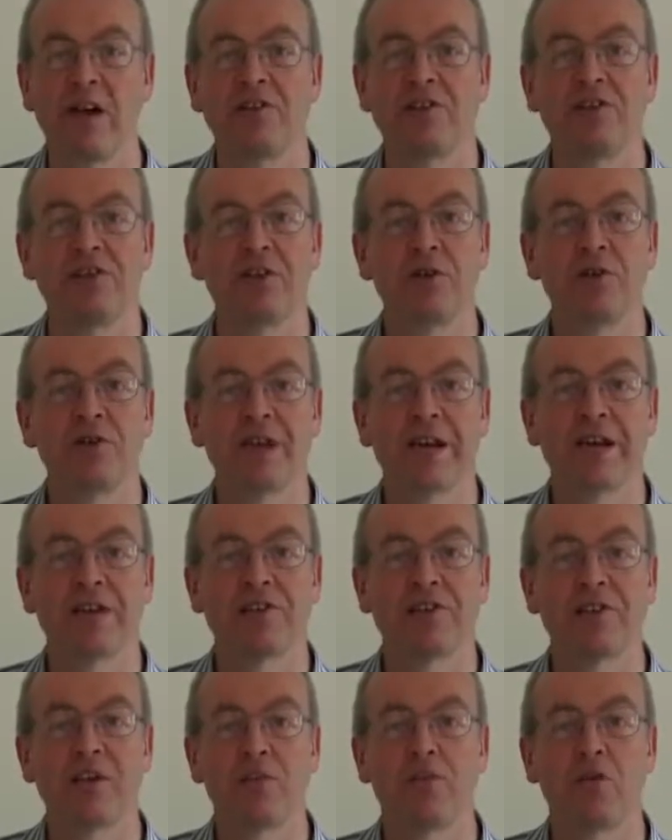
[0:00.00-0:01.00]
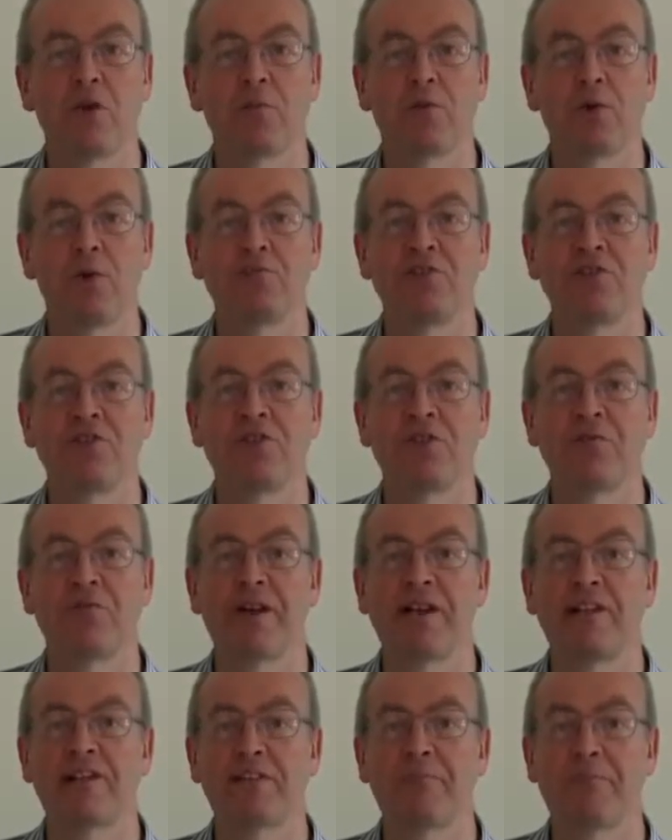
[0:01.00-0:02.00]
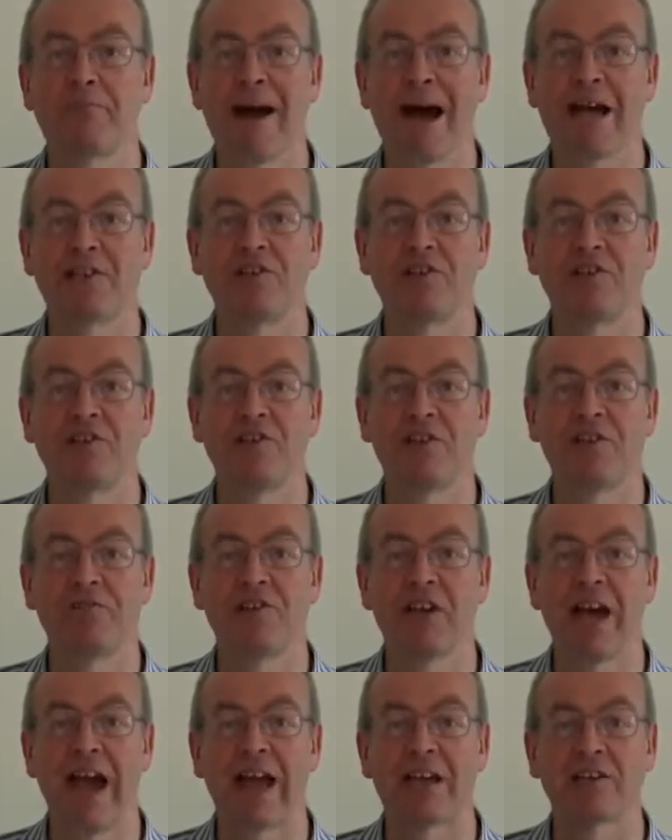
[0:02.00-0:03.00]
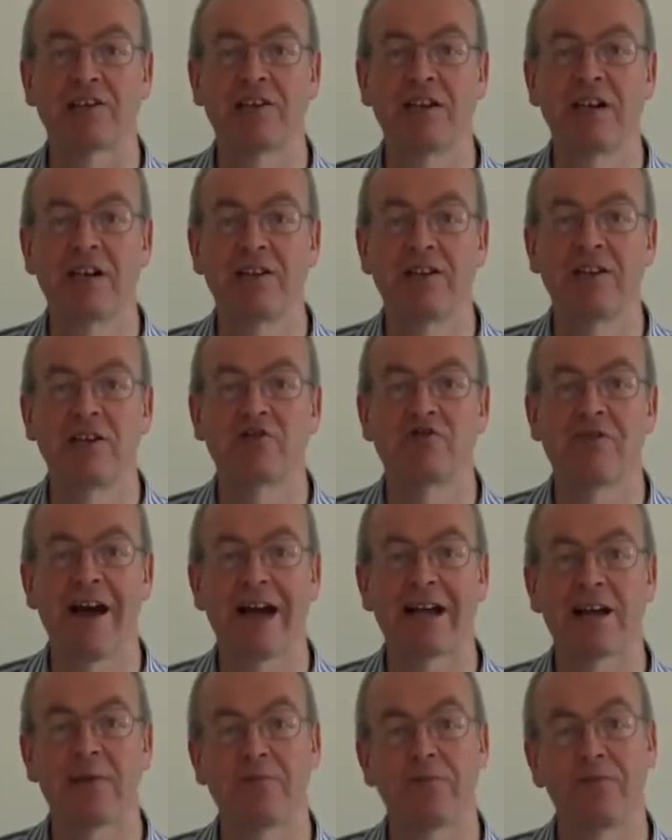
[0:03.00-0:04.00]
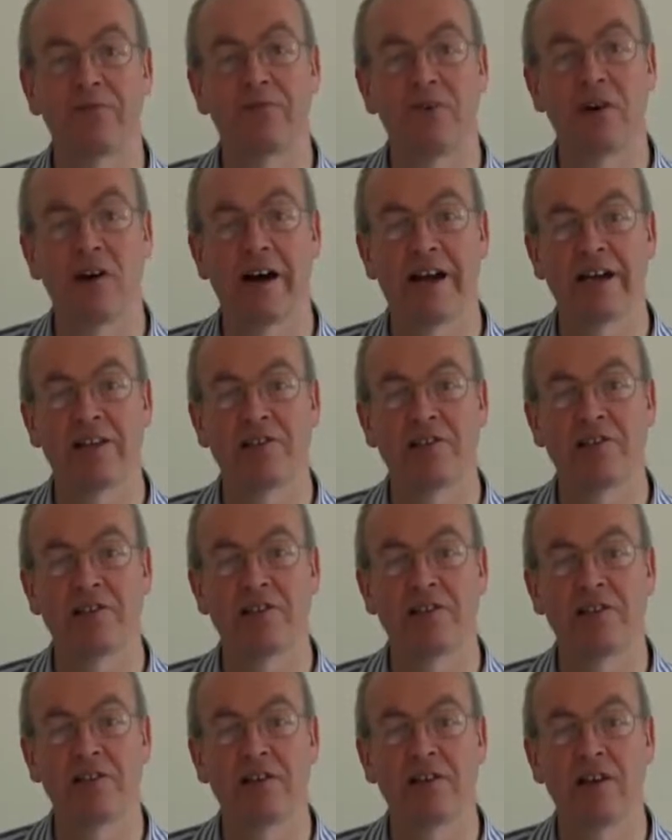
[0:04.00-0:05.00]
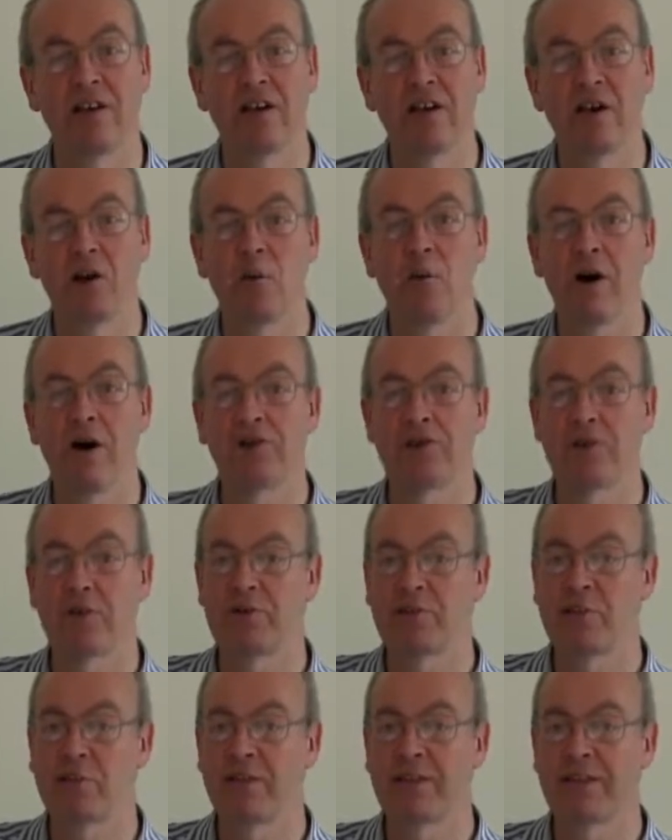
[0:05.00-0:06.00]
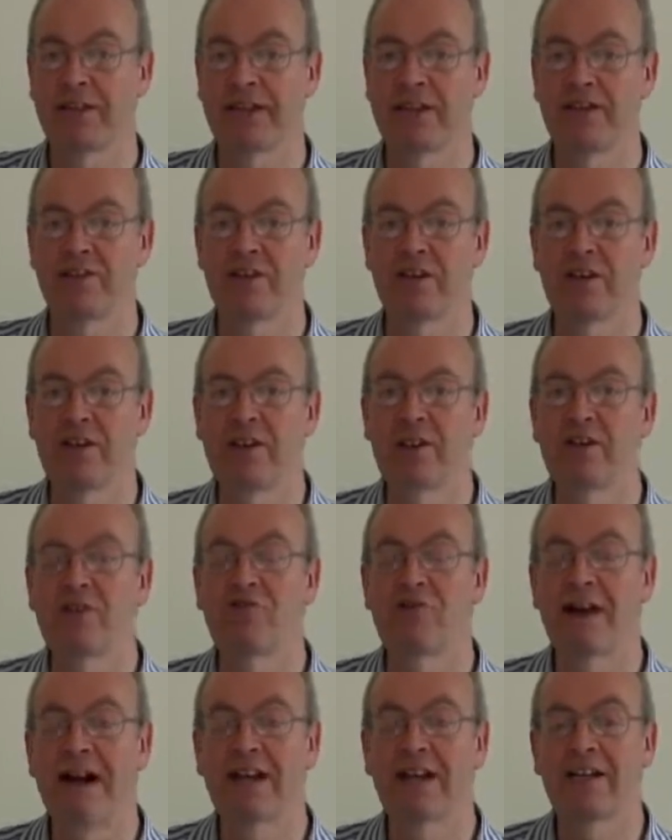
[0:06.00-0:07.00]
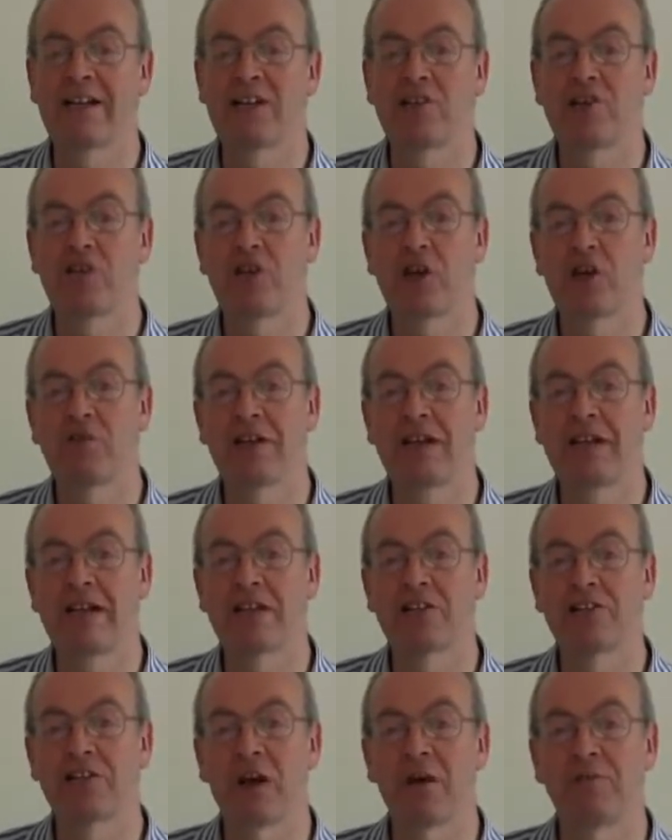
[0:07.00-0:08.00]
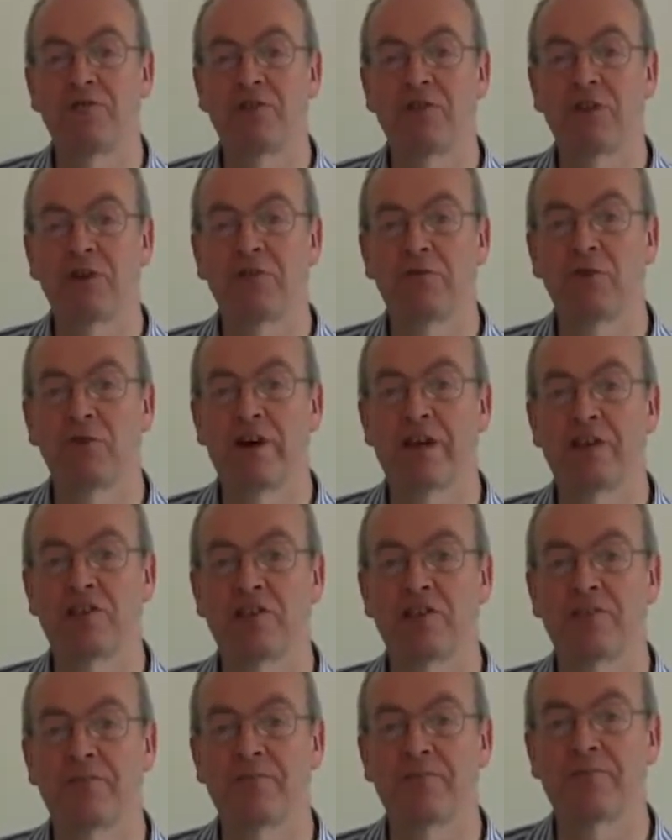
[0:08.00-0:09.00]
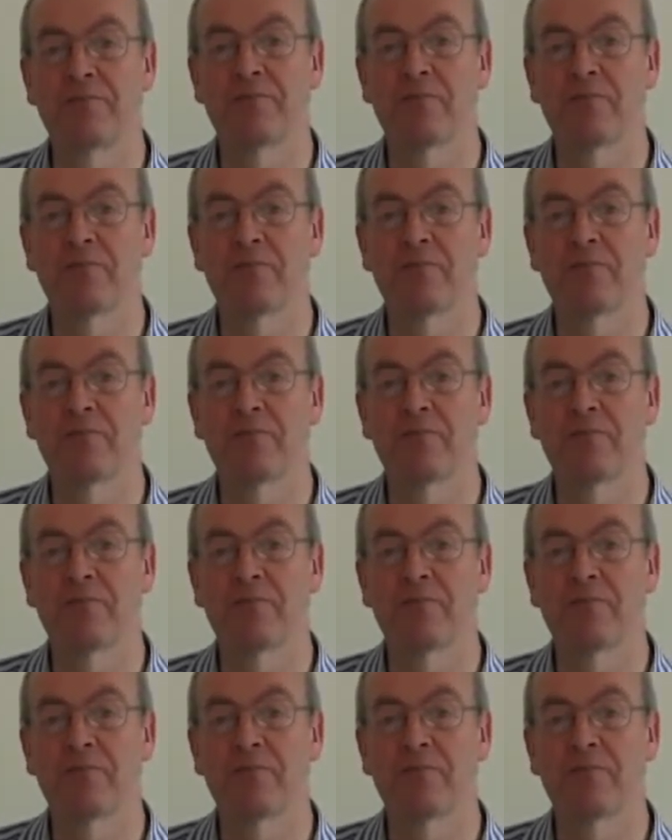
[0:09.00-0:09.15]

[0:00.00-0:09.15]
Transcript: To do this, you are prompted to read some passages of text that Dragon provides. Whilst you are doing this, Dragon is tuning itself to your voice.